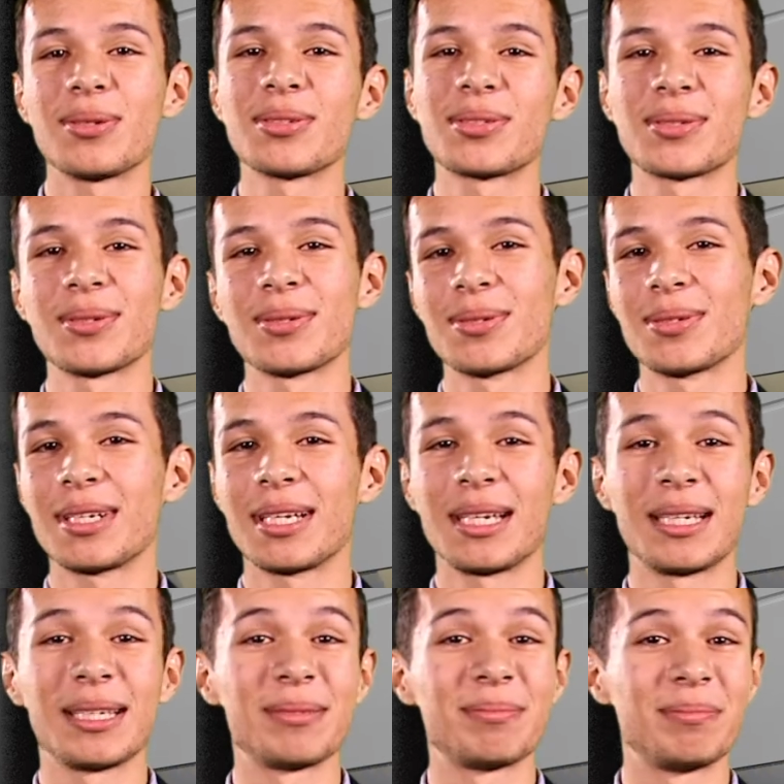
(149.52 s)
also
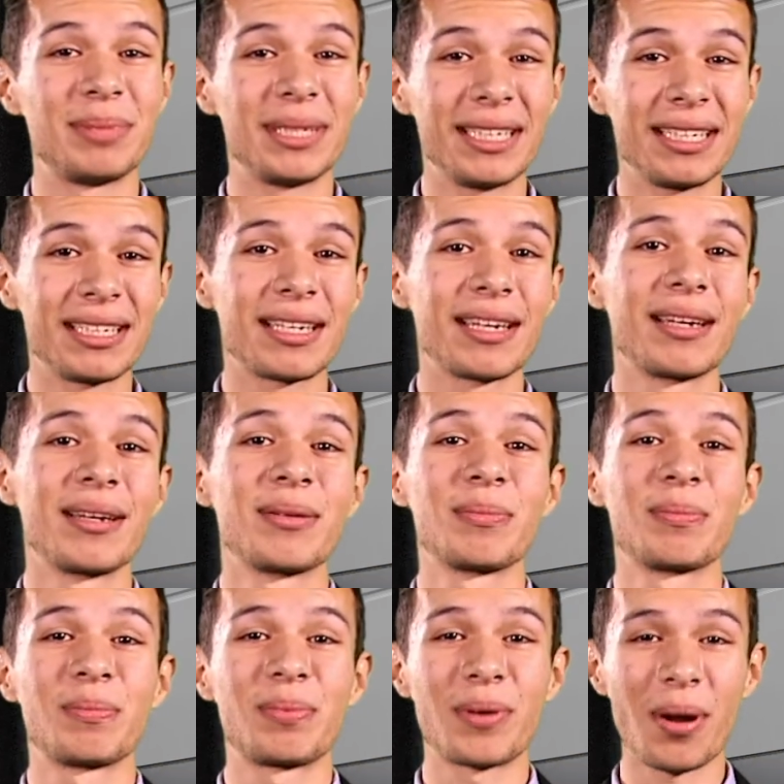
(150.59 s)
a big
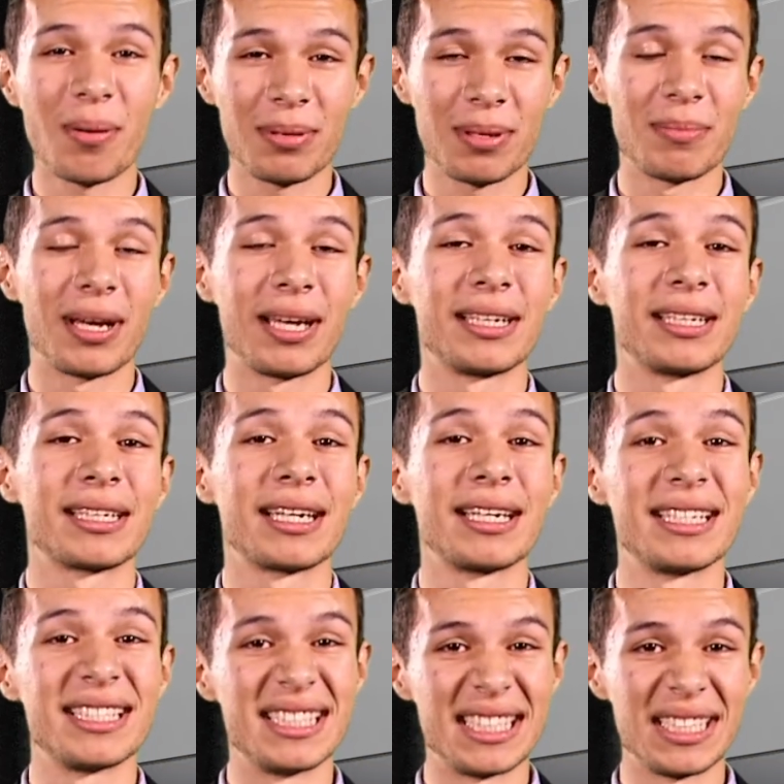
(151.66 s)
problematic
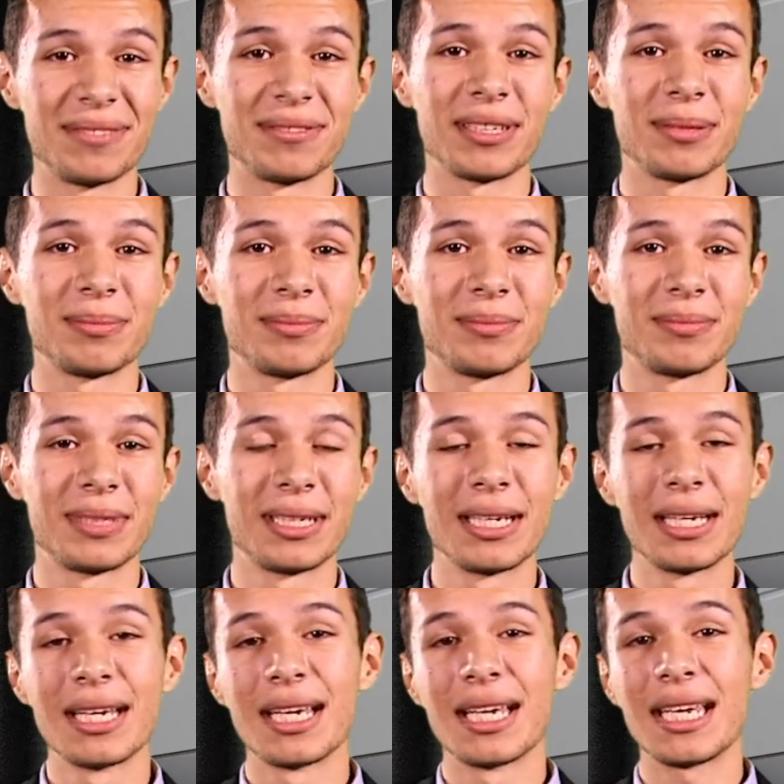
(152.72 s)
diva.
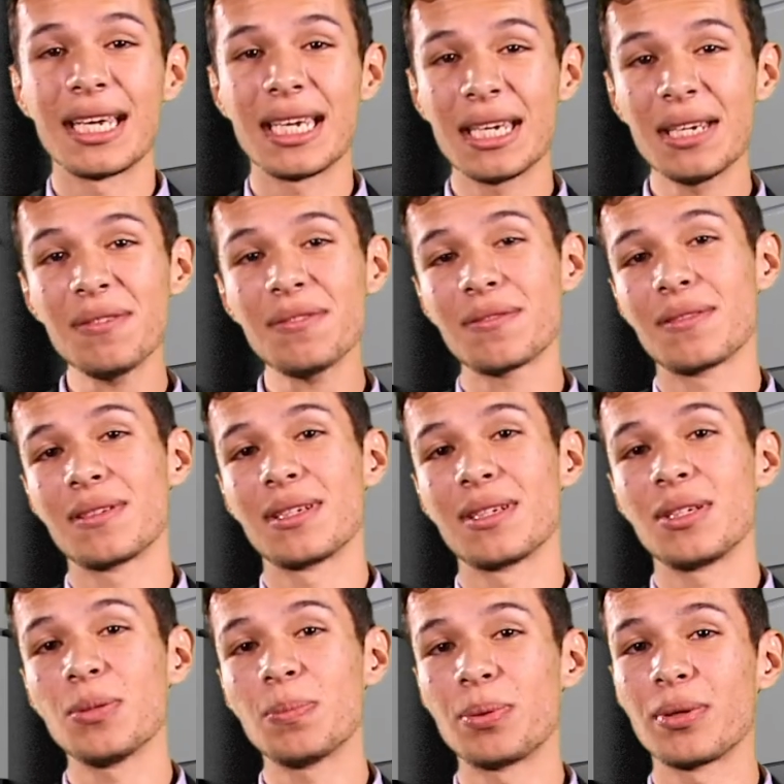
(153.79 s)
If
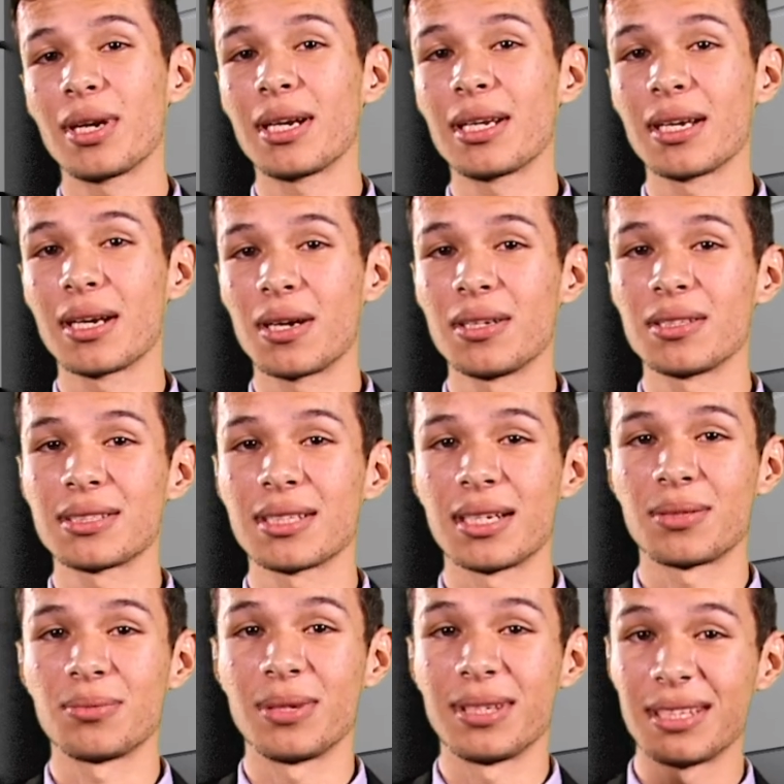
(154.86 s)
you put it in
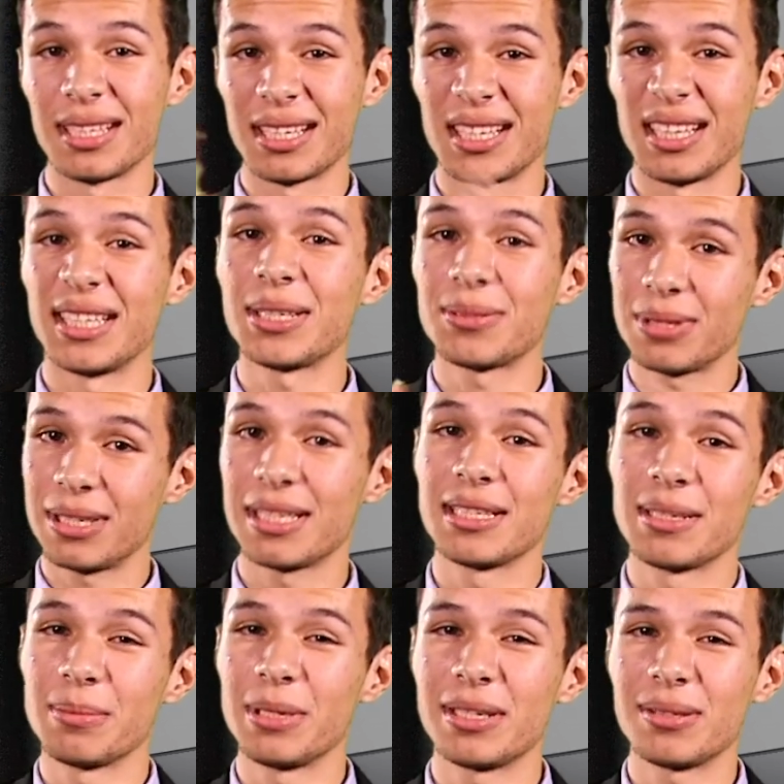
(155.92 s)
contact with the liquid in
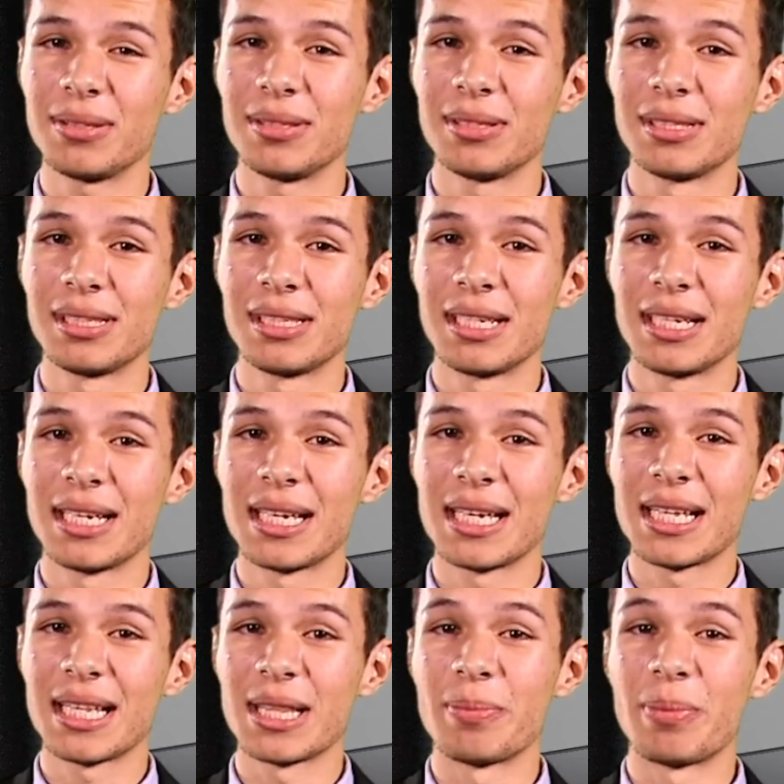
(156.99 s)
the middle,
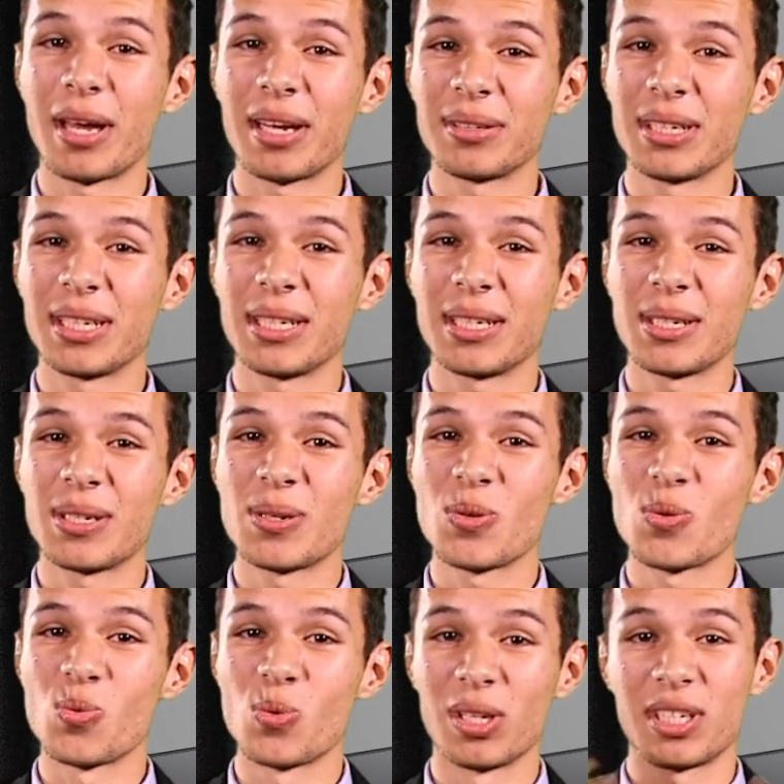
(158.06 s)
the battery
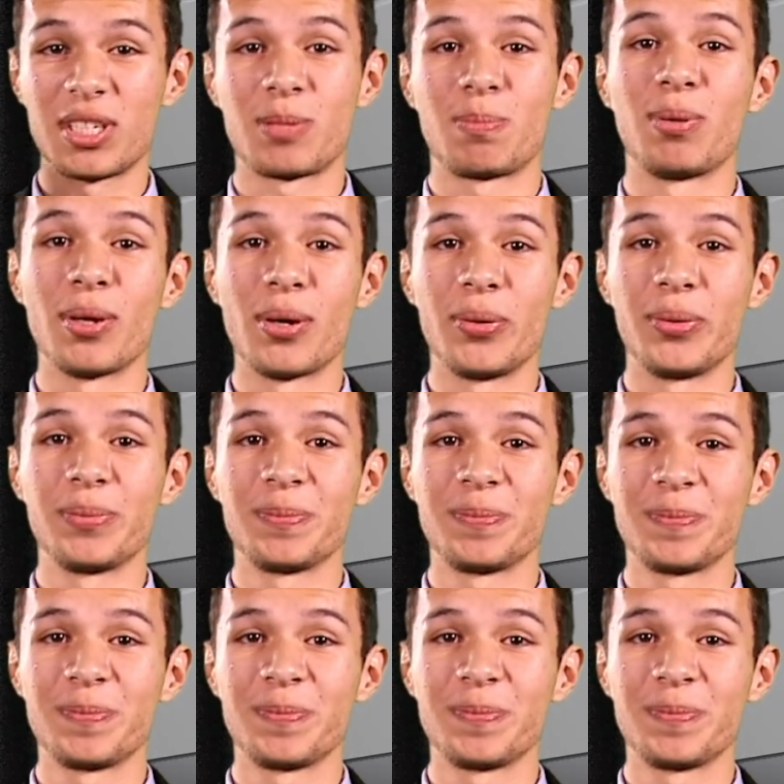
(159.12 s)
will explode.